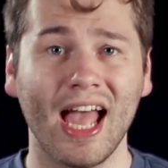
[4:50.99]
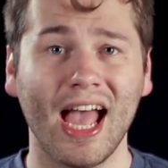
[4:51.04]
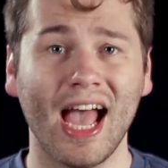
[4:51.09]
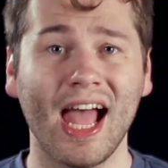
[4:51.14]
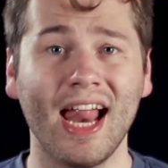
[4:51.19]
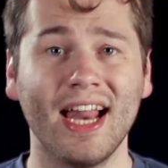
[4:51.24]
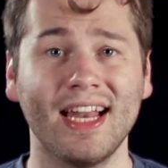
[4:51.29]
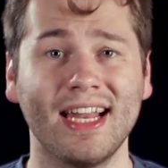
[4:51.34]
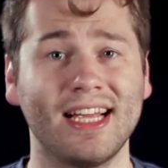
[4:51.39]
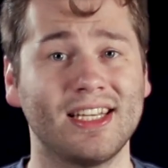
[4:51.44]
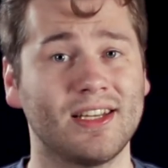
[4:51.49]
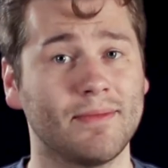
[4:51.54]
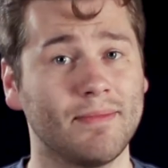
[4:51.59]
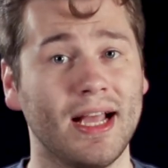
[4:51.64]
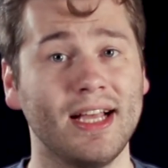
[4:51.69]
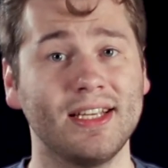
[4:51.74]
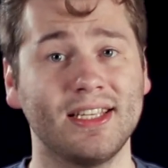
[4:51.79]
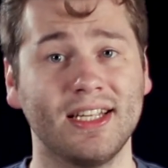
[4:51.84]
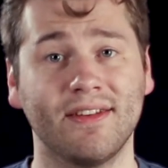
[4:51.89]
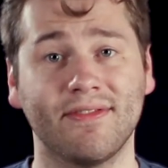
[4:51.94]
and it has
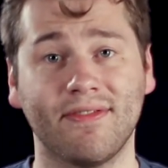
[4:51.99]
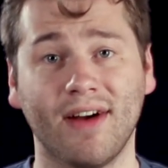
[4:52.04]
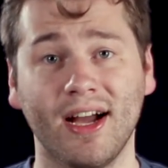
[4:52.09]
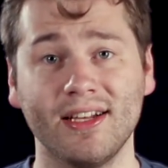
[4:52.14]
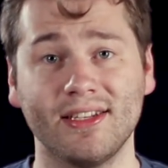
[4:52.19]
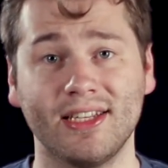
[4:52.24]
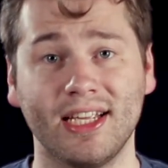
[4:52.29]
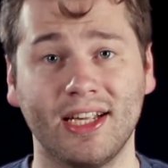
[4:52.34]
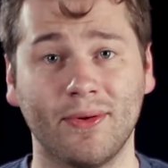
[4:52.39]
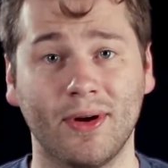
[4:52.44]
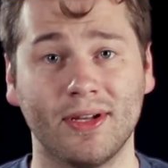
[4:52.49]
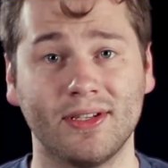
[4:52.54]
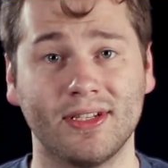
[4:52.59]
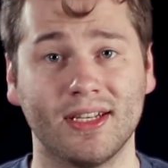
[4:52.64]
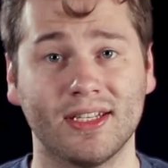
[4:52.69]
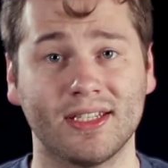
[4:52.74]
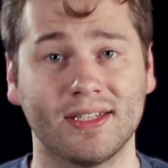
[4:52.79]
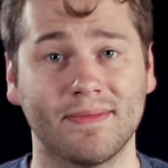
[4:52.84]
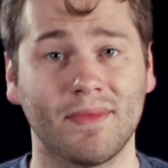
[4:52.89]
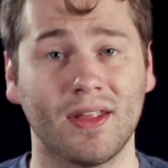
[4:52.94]
amazing fight
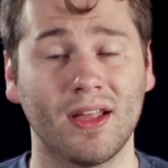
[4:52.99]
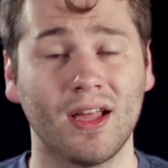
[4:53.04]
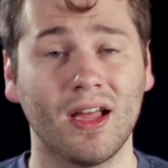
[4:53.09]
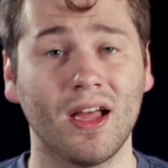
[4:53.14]
sequences.